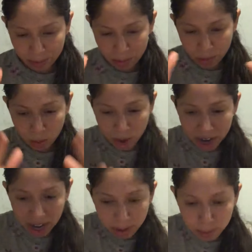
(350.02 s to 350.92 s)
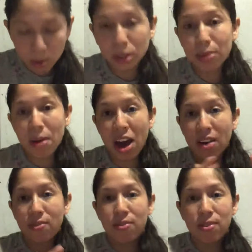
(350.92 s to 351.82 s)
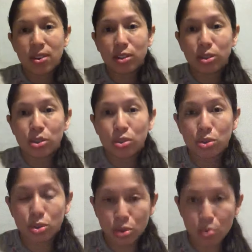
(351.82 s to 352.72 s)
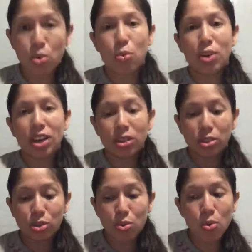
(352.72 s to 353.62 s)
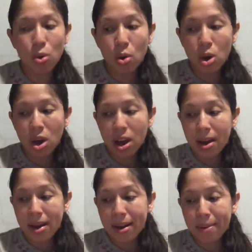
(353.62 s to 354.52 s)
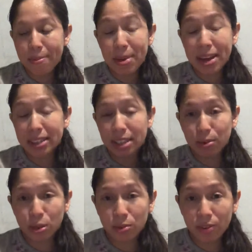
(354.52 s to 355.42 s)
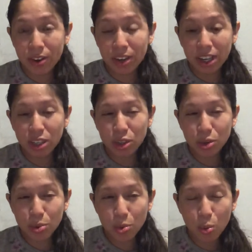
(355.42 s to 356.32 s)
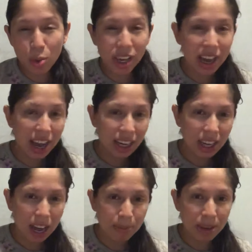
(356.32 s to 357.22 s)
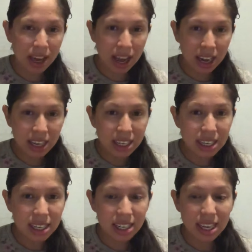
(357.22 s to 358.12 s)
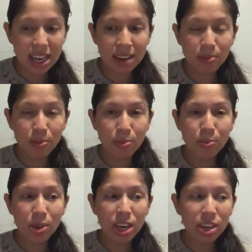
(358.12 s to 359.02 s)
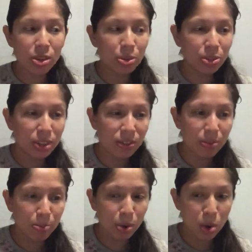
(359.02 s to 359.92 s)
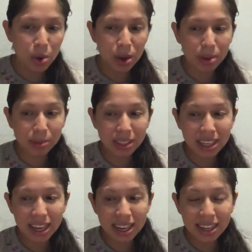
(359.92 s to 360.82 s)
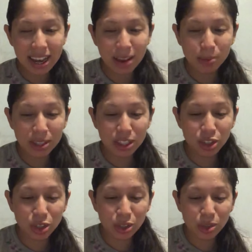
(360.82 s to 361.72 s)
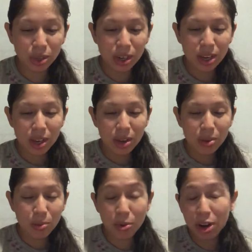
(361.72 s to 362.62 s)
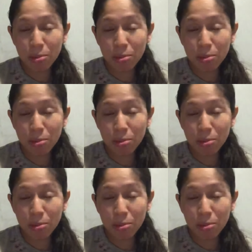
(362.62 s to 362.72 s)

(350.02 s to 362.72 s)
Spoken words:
When I pulled him out of school, regular school, because I was fairly new, we kind of got behind and we used different programs and I wasn't sure where to